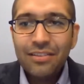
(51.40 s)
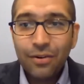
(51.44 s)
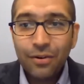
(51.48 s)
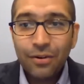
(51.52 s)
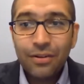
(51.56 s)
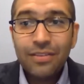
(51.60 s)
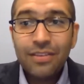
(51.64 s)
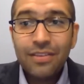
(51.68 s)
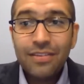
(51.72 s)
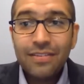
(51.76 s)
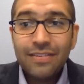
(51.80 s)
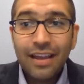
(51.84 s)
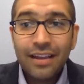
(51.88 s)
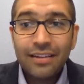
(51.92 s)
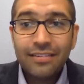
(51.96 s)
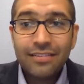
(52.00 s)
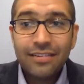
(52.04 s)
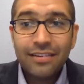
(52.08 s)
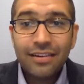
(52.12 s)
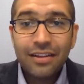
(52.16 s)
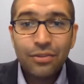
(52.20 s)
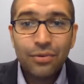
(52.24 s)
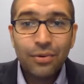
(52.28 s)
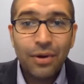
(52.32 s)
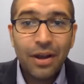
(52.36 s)
During the
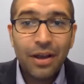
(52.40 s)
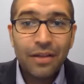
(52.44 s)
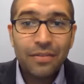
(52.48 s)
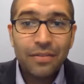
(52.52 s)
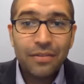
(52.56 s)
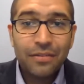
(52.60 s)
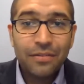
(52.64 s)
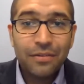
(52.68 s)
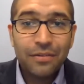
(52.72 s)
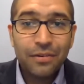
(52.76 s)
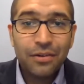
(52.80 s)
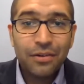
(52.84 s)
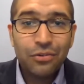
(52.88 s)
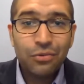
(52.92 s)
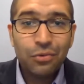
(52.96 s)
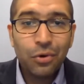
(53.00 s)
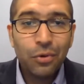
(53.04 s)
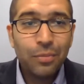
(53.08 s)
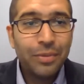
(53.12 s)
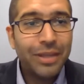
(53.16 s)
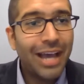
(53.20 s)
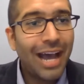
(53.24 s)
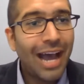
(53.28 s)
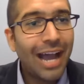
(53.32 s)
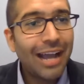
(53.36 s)
session and throughout the series,
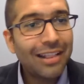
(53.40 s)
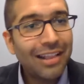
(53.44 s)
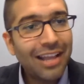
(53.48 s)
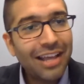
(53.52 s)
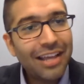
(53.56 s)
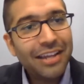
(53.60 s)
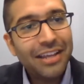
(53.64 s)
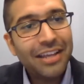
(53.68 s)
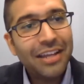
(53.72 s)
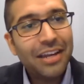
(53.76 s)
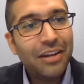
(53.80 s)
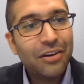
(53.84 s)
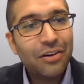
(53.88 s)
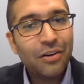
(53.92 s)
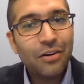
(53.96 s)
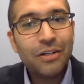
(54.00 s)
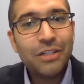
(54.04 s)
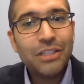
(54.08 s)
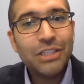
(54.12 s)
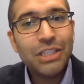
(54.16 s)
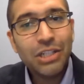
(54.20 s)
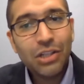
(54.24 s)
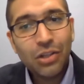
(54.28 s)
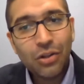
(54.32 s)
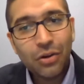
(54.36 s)
we'll be highlighting and
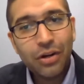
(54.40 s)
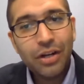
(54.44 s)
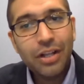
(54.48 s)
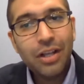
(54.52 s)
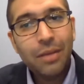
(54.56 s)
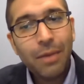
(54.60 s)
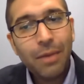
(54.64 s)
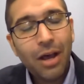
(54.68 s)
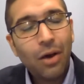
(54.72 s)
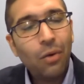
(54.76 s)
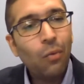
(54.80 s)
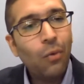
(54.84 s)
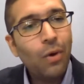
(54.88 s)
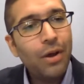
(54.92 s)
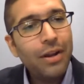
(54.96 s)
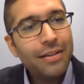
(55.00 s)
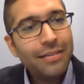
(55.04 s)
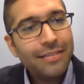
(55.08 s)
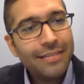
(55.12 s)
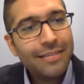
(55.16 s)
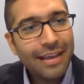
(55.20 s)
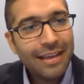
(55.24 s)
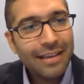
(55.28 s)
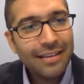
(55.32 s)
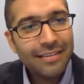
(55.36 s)
encouraging learning about what
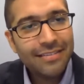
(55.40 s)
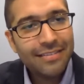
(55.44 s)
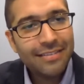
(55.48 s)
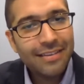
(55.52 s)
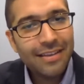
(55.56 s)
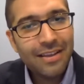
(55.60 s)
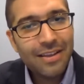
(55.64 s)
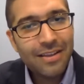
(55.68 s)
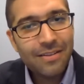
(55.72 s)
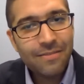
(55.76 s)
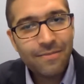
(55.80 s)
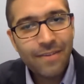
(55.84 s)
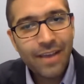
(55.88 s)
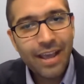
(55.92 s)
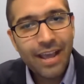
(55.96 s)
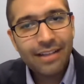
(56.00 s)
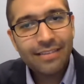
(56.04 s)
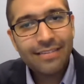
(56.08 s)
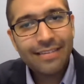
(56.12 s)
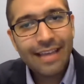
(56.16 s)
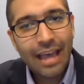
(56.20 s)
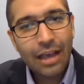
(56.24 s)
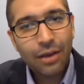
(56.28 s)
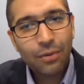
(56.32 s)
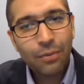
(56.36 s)
it takes to
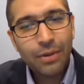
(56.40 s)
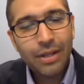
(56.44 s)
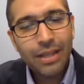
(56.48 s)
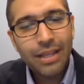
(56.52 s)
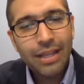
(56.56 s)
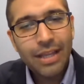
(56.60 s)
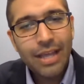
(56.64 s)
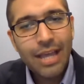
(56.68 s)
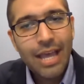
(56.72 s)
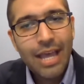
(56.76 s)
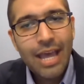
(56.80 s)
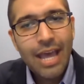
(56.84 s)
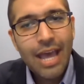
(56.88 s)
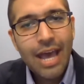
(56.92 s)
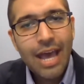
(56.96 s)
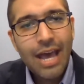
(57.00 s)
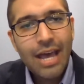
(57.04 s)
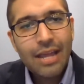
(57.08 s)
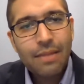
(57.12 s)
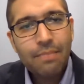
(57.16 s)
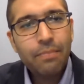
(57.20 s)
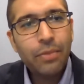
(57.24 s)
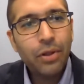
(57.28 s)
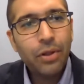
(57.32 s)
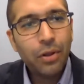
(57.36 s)
advance equity
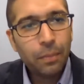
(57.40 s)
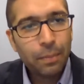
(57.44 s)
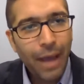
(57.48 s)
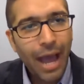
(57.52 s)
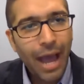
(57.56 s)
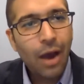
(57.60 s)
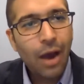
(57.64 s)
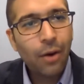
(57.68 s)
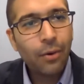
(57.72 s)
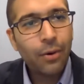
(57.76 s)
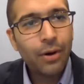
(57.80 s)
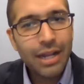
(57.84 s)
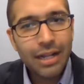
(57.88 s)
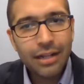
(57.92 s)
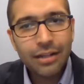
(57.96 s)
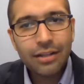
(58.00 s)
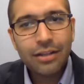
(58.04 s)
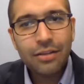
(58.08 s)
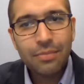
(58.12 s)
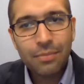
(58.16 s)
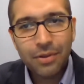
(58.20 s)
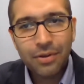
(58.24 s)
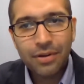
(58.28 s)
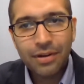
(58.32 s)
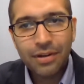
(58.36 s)
and build power in
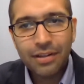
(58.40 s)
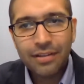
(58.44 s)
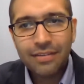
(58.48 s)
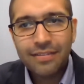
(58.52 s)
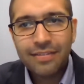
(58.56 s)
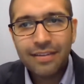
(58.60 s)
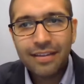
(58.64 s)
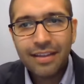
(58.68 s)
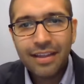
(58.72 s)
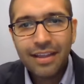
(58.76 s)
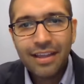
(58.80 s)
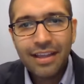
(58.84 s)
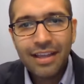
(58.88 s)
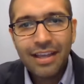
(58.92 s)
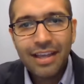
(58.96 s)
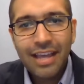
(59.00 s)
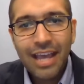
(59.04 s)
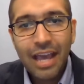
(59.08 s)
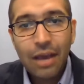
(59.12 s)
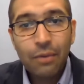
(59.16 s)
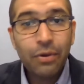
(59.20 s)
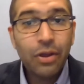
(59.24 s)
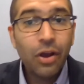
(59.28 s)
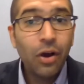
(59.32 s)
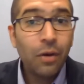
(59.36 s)
communities.
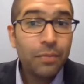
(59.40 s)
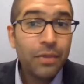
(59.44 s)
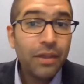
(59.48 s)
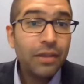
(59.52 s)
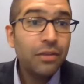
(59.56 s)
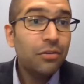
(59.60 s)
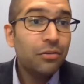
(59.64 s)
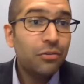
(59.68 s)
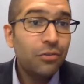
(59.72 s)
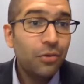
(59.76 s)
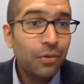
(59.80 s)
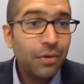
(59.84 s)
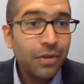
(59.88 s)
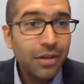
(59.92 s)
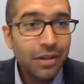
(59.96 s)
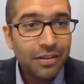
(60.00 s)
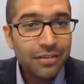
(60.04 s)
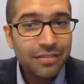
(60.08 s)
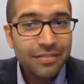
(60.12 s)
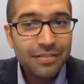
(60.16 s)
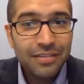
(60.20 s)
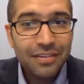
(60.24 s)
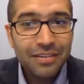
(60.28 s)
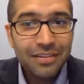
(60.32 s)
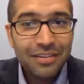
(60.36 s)
And we hope that you'll join
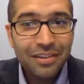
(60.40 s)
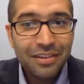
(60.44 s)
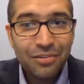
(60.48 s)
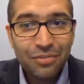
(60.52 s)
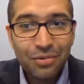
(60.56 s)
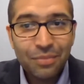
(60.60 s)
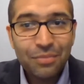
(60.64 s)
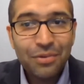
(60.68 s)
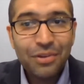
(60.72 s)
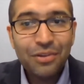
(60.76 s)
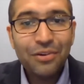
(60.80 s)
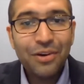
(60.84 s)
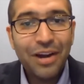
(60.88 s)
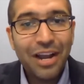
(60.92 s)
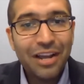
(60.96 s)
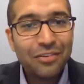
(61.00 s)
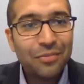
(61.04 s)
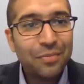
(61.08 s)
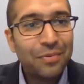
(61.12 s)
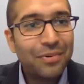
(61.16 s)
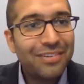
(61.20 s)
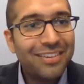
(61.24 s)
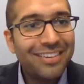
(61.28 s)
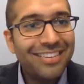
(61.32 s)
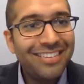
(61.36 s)
us, contribute your
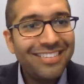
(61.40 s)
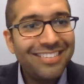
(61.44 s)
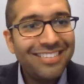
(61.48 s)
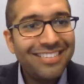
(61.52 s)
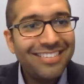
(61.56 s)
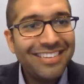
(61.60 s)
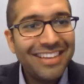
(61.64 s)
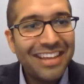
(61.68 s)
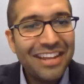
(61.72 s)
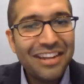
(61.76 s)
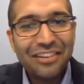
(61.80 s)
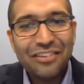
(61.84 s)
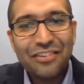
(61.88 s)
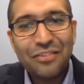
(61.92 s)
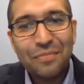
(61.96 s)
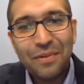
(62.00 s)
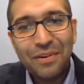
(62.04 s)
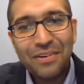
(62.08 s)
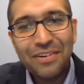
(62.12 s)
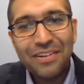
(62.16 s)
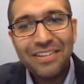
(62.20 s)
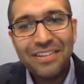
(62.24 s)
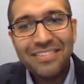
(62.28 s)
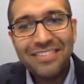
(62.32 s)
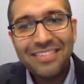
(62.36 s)
expertise and
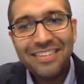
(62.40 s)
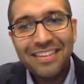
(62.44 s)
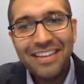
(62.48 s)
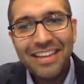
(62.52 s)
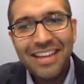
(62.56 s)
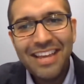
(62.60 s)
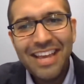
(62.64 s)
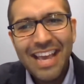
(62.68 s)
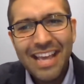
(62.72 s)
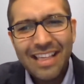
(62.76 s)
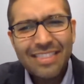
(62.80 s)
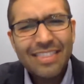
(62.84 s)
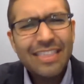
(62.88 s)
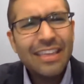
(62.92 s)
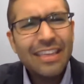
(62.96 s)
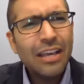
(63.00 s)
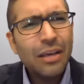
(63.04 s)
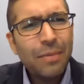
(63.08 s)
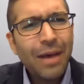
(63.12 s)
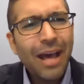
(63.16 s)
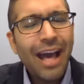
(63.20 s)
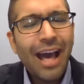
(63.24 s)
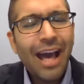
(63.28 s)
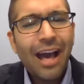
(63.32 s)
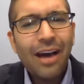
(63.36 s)
experience, and think
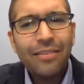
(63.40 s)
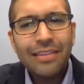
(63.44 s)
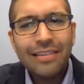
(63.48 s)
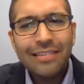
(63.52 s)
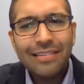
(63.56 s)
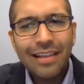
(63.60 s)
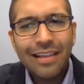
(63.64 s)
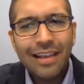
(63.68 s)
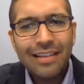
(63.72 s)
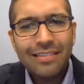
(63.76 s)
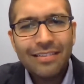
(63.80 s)
about how these